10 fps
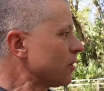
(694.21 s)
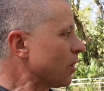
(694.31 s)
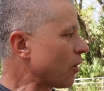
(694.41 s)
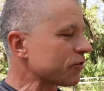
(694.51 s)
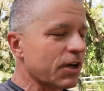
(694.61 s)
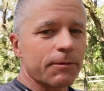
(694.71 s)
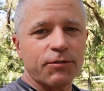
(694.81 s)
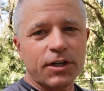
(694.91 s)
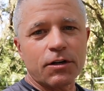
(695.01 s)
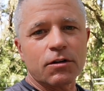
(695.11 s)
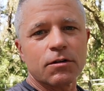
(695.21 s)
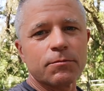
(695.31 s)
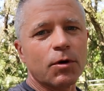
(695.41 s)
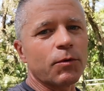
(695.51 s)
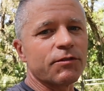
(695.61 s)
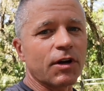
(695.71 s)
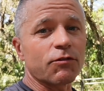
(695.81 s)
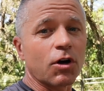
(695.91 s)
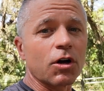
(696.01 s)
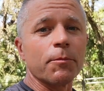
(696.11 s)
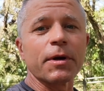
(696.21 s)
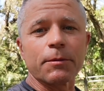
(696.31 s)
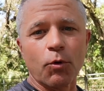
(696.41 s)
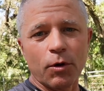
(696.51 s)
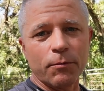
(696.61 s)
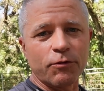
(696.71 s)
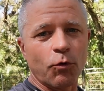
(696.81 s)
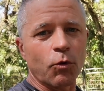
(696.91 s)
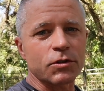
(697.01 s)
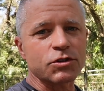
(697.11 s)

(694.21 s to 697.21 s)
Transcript: on-time feeder, but we've never hung a big boy before.